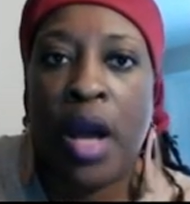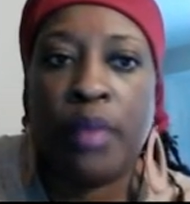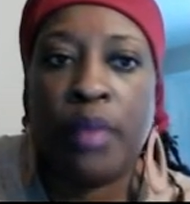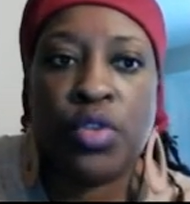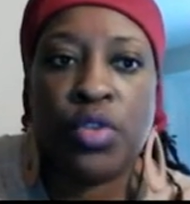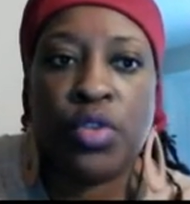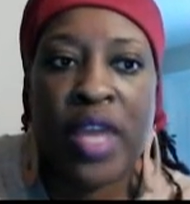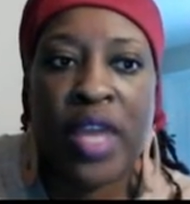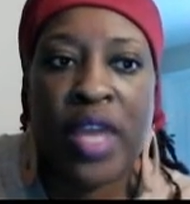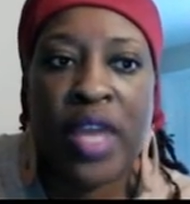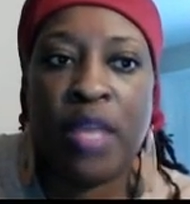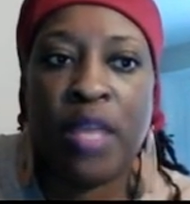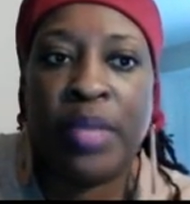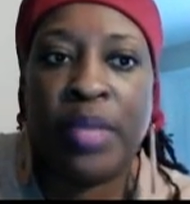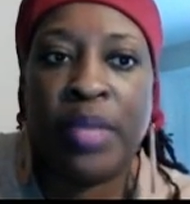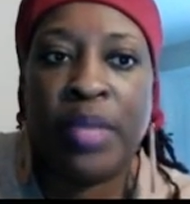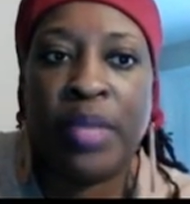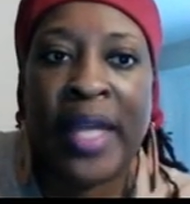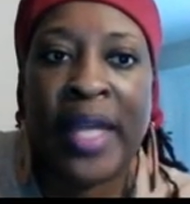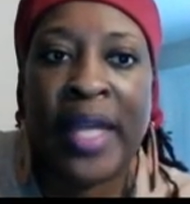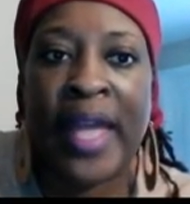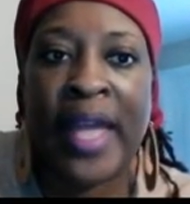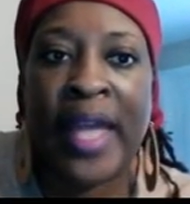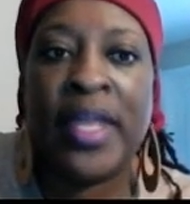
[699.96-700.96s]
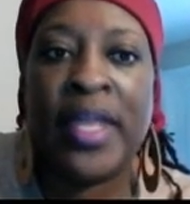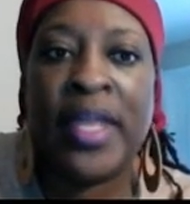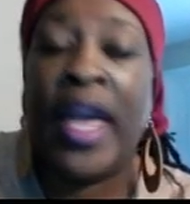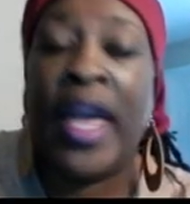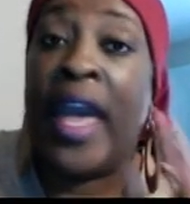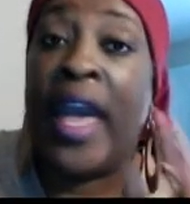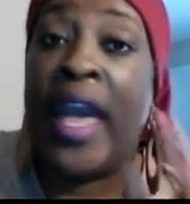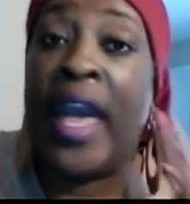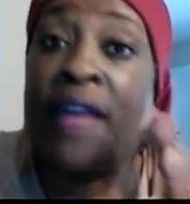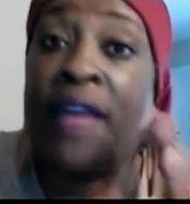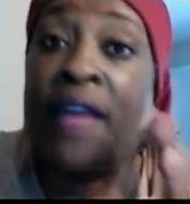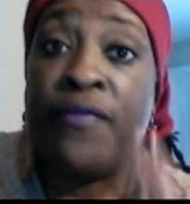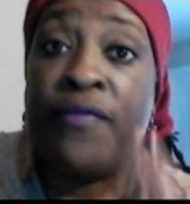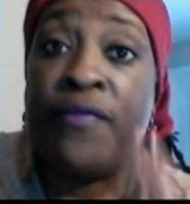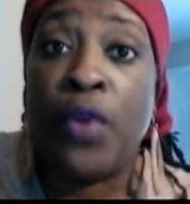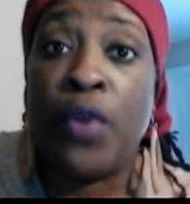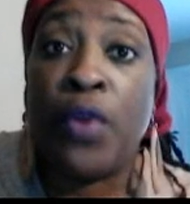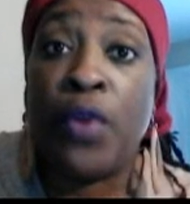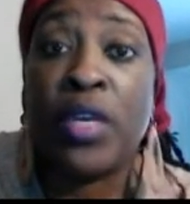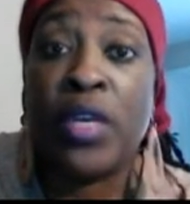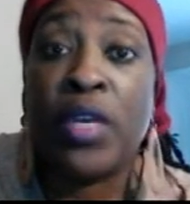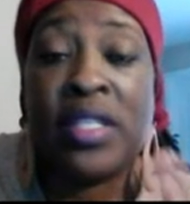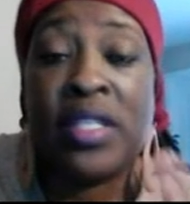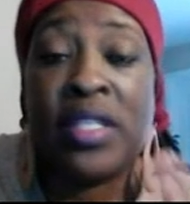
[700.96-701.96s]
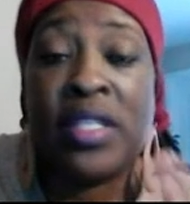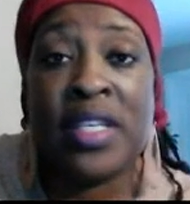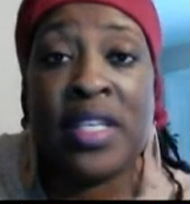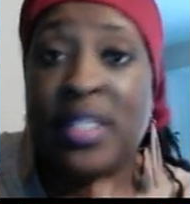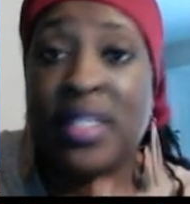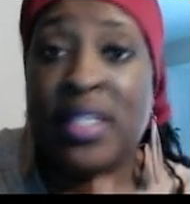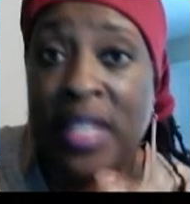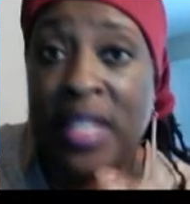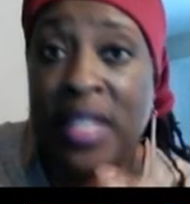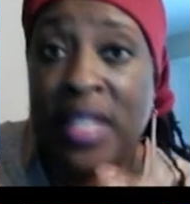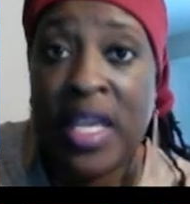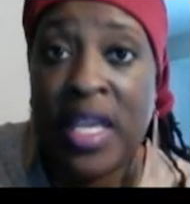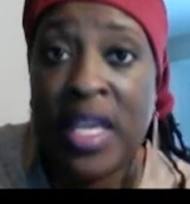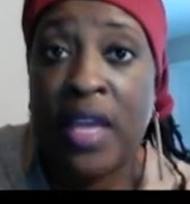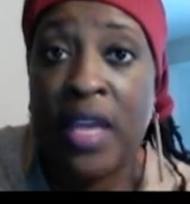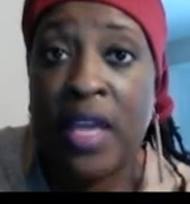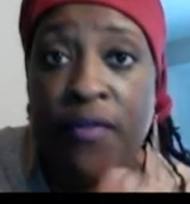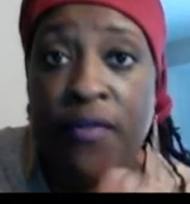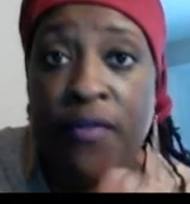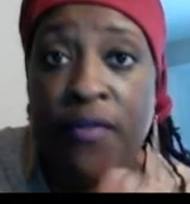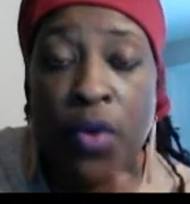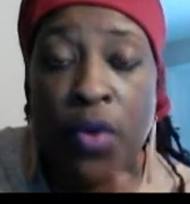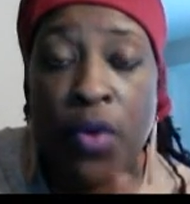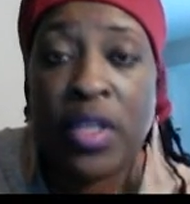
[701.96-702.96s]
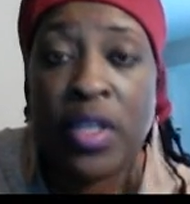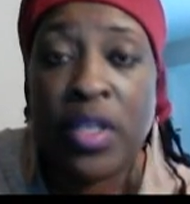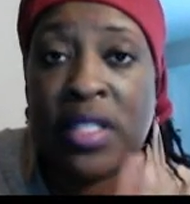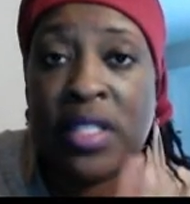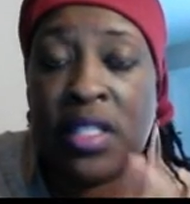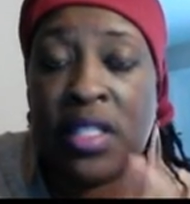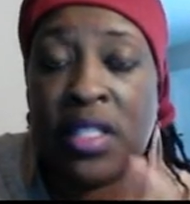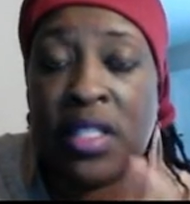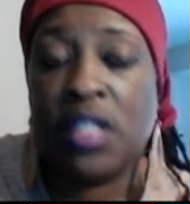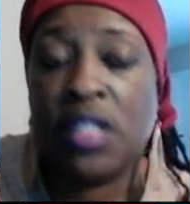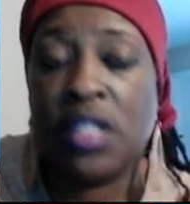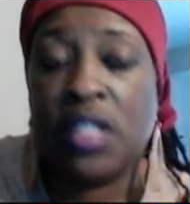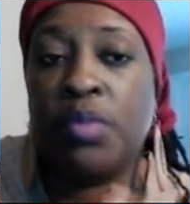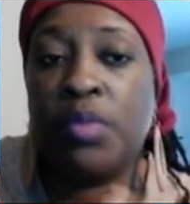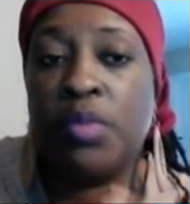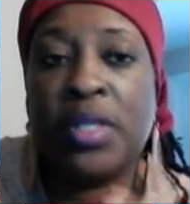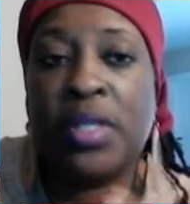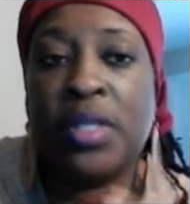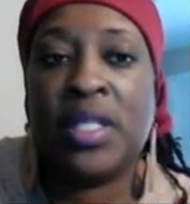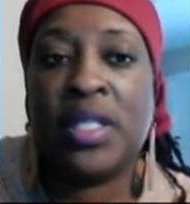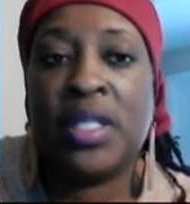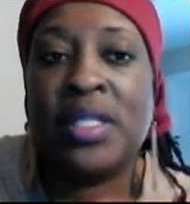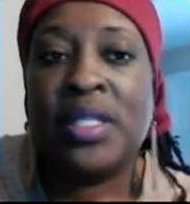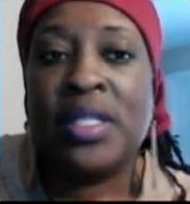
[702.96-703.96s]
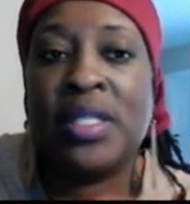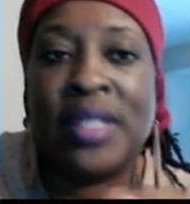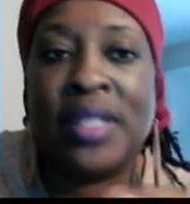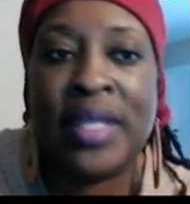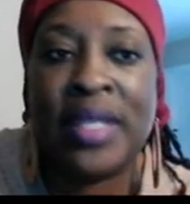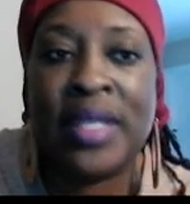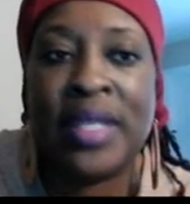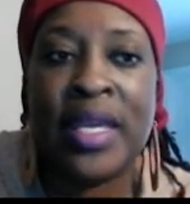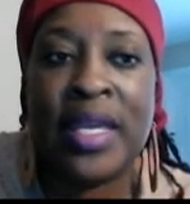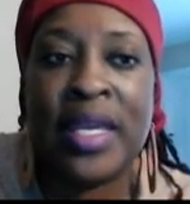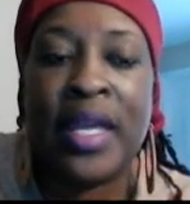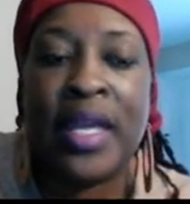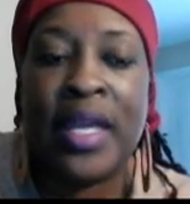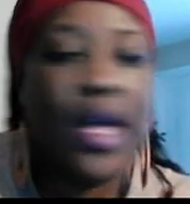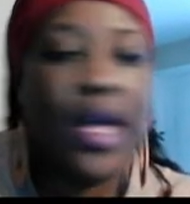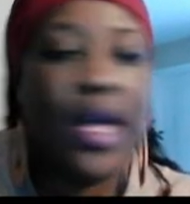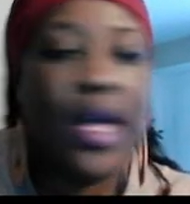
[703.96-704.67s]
trading plan. And focus is the key. Focus and discipline is the key.